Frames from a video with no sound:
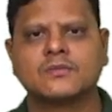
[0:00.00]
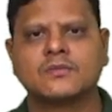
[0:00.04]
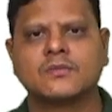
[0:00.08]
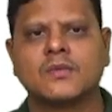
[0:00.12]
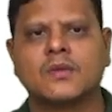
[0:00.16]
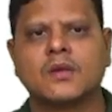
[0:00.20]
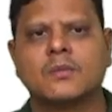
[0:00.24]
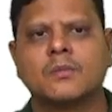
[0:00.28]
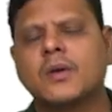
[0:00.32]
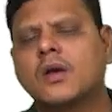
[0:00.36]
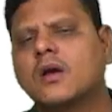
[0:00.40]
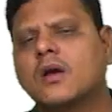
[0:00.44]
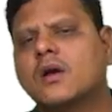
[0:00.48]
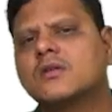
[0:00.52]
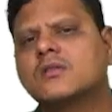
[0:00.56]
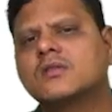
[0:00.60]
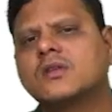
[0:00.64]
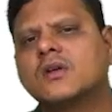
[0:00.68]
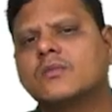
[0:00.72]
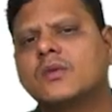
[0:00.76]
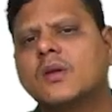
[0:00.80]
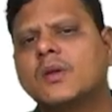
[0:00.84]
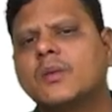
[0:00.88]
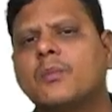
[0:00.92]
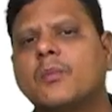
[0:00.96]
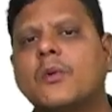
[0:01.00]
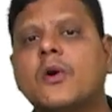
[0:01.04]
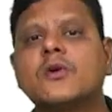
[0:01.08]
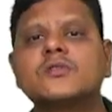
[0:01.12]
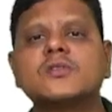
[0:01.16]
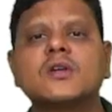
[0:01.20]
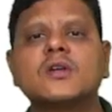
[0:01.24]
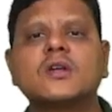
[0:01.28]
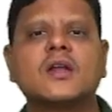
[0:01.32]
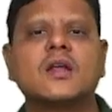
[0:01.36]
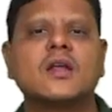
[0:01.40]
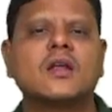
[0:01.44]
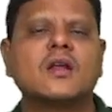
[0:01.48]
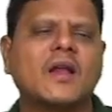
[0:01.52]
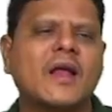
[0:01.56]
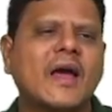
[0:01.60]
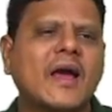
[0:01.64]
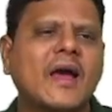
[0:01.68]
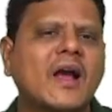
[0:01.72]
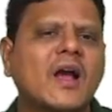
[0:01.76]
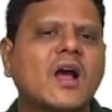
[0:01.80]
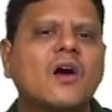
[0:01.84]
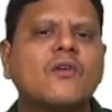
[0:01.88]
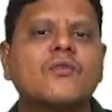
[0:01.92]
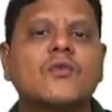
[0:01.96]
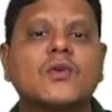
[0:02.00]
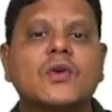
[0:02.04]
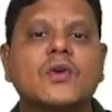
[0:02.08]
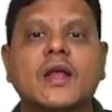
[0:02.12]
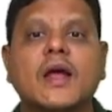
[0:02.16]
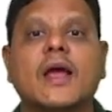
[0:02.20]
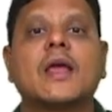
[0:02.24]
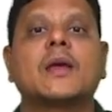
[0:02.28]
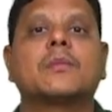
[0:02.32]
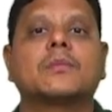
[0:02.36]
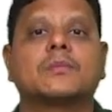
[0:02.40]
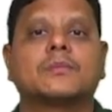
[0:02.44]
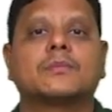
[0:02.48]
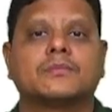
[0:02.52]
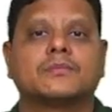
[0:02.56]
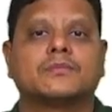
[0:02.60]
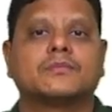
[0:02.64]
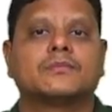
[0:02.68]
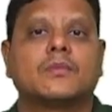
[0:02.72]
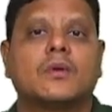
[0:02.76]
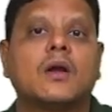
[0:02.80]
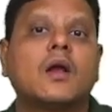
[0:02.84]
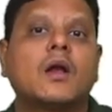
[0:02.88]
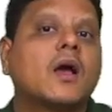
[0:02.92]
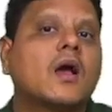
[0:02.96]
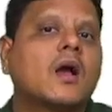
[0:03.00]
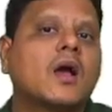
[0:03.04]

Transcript: because of the paucity, lack of time. Now